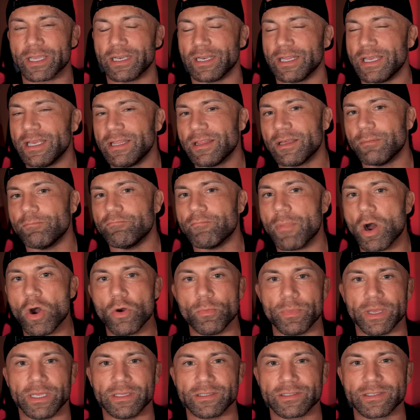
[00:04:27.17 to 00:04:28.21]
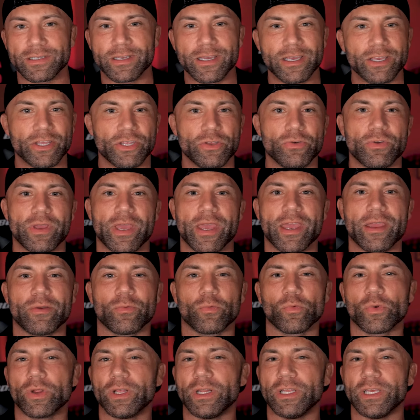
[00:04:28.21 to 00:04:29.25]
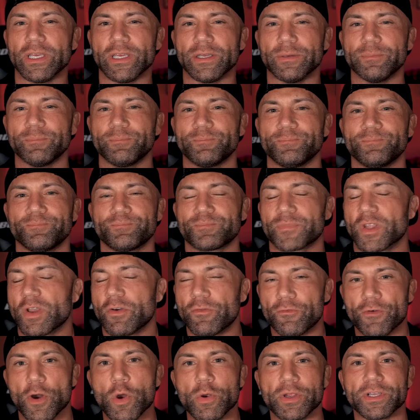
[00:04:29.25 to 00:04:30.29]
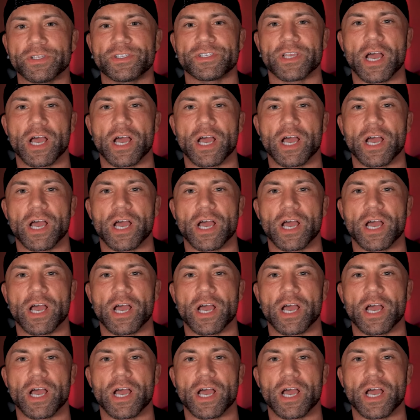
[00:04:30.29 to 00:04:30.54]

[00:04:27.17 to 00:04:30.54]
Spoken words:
And in the moment, you can't really focus